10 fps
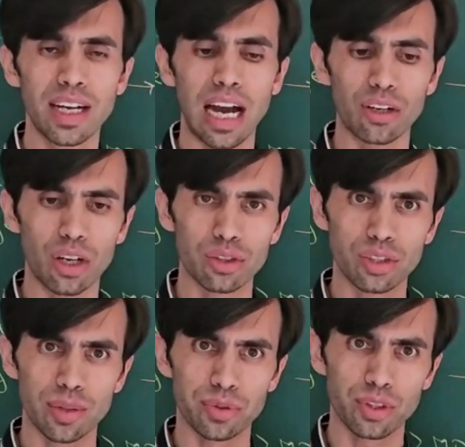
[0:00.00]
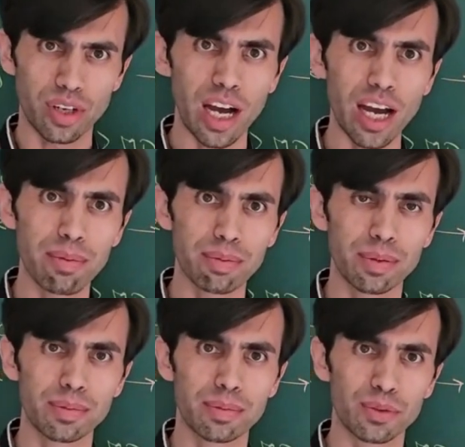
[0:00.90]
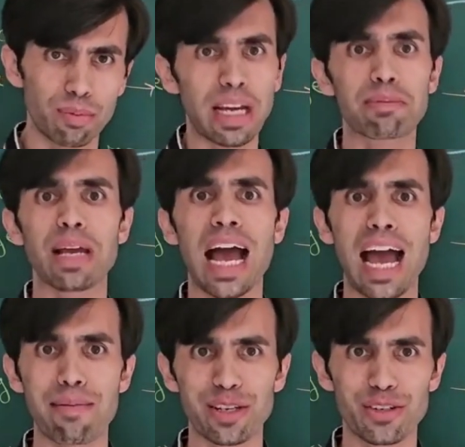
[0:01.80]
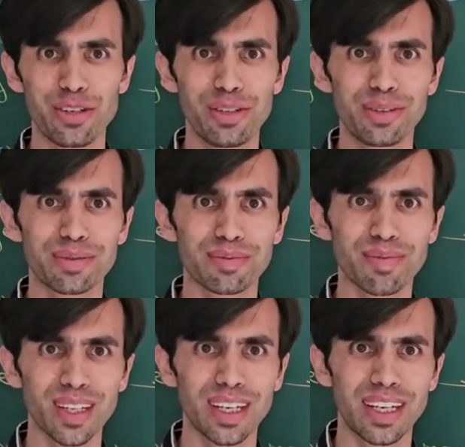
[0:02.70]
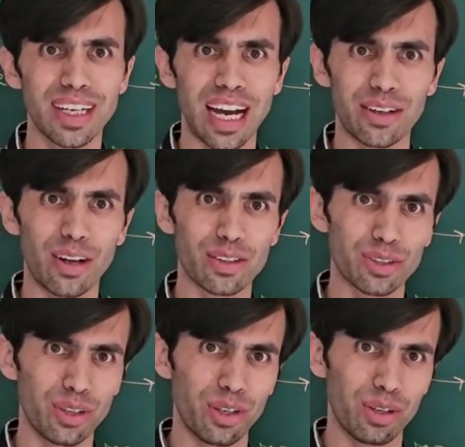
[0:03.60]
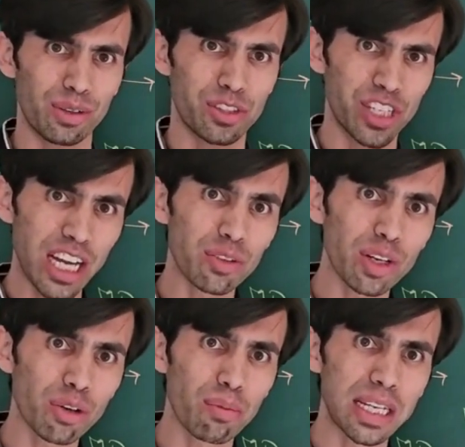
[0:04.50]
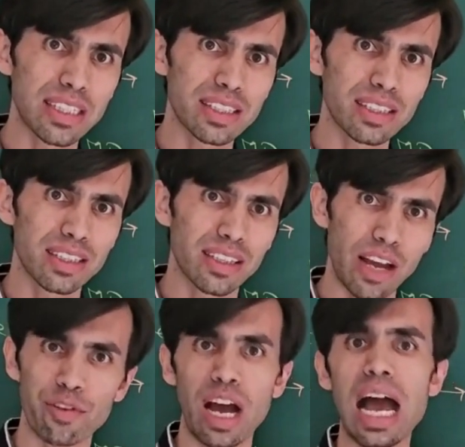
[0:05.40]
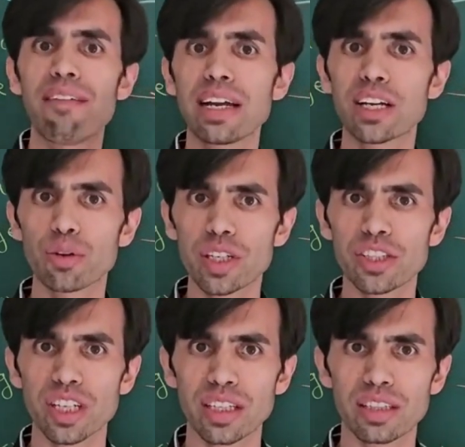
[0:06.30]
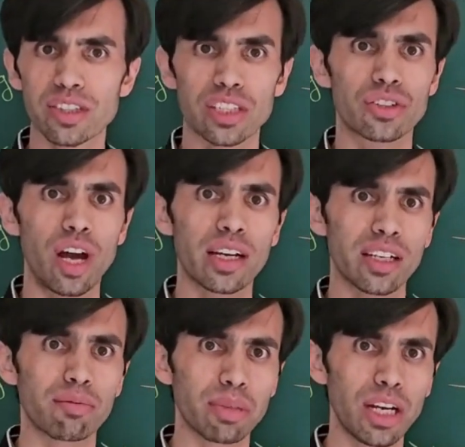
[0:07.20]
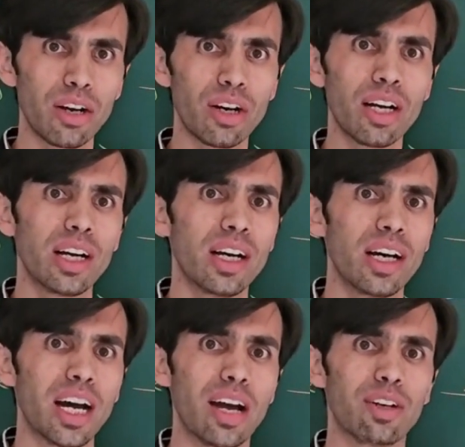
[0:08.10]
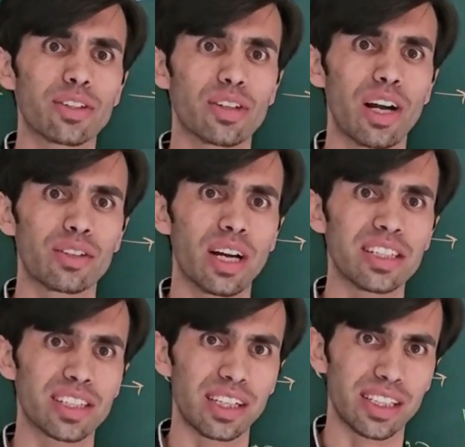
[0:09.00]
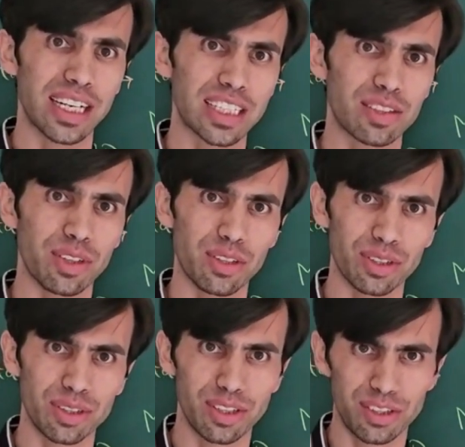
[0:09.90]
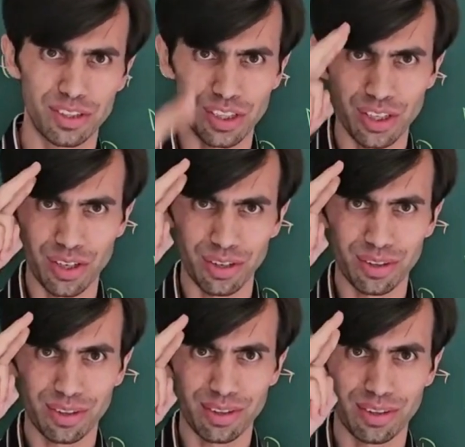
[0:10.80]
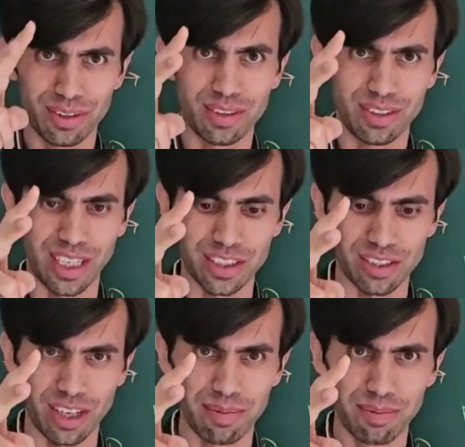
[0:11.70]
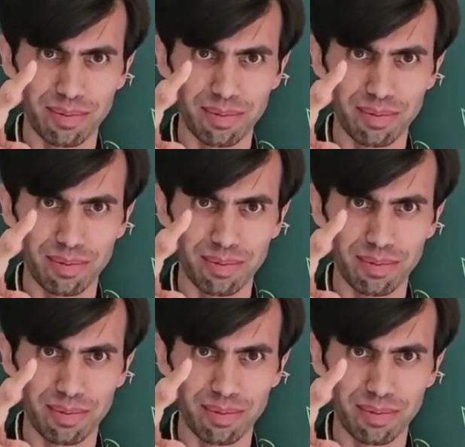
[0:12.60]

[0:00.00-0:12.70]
and also subscribe to make me happy too, and also share your comments. If you have any questions, just write down below. I will try to answer in the next videos. See you next time.